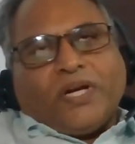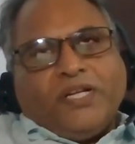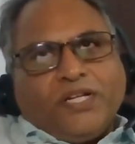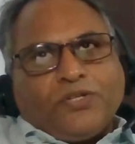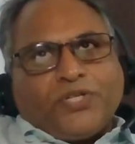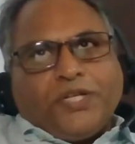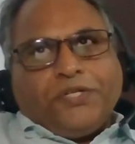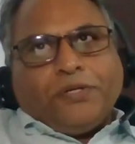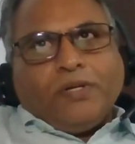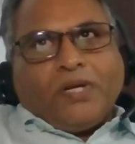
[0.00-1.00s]
So I need to
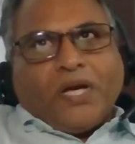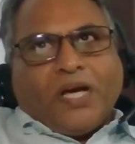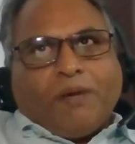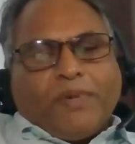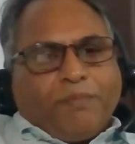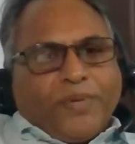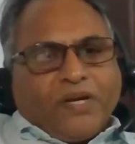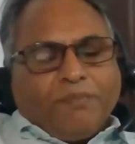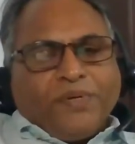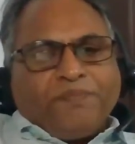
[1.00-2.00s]
schedule
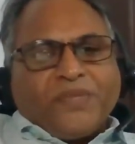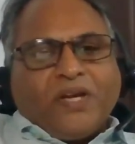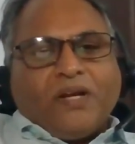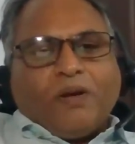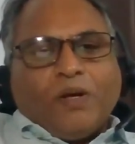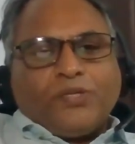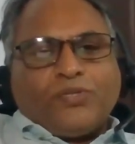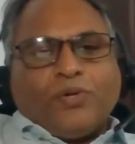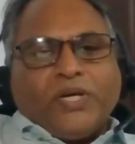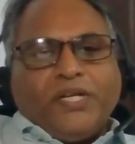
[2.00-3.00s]
my pickup, and
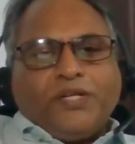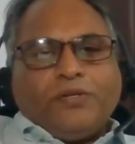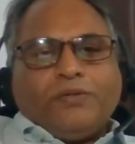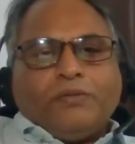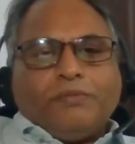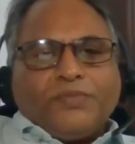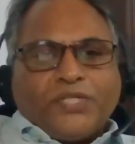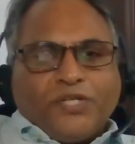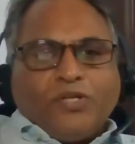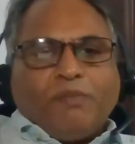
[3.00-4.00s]
also I need
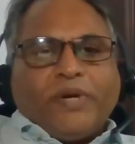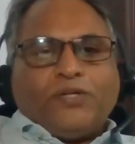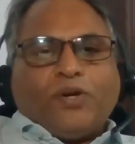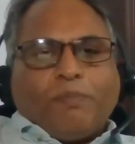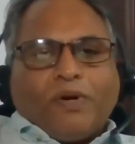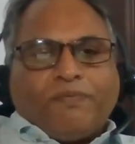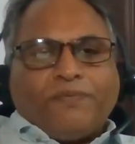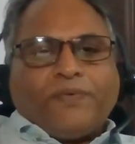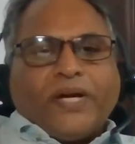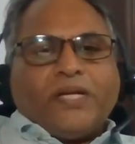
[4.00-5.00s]
to schedule my
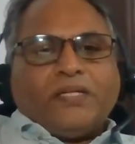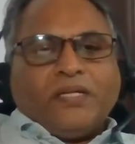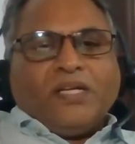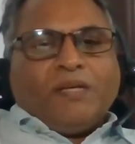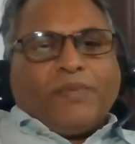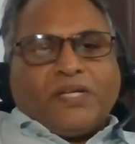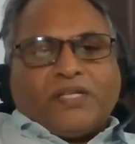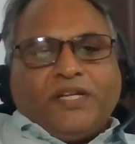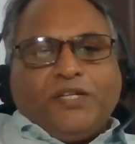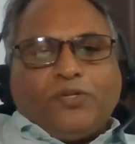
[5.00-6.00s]
drop off, right?
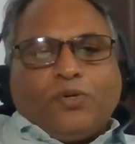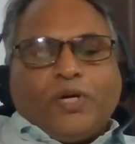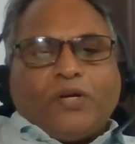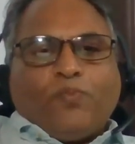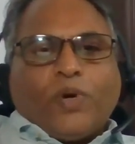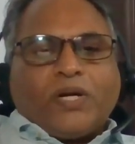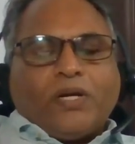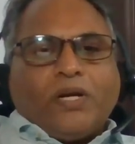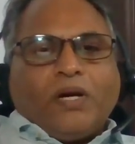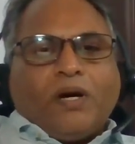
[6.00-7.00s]
Because I need to know at
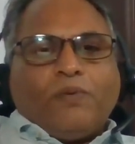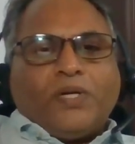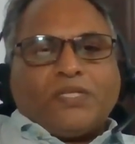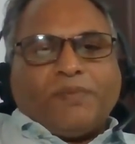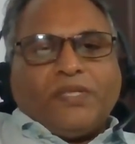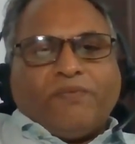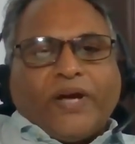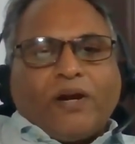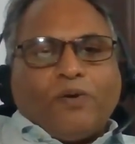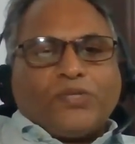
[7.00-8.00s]
what hours
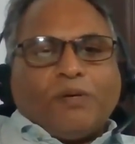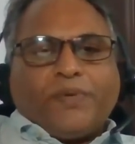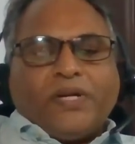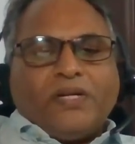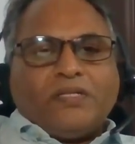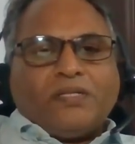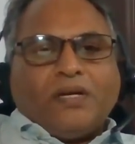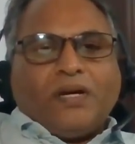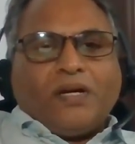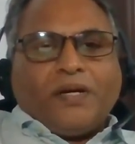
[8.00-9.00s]
when the warehouse
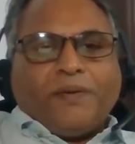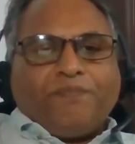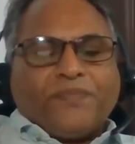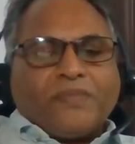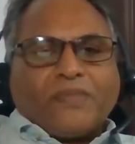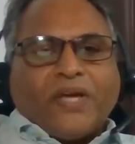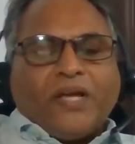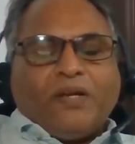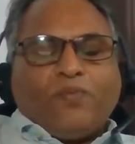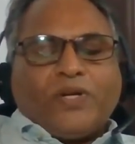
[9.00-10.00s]
operates,
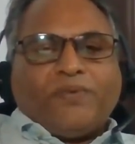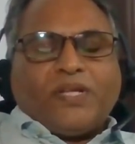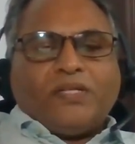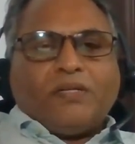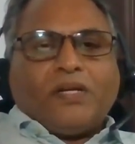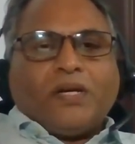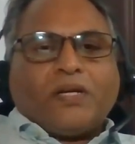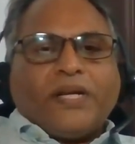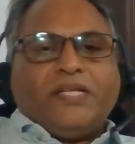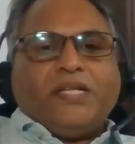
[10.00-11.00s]
and whatever other
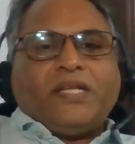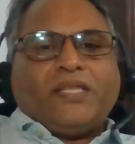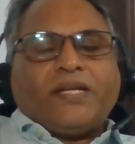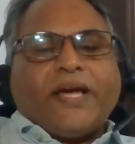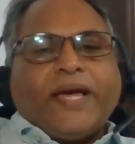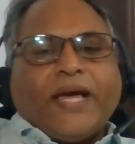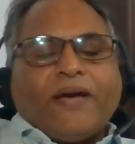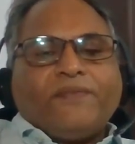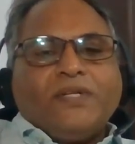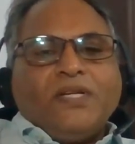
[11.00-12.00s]
criteria that I
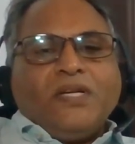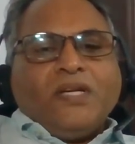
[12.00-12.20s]
have.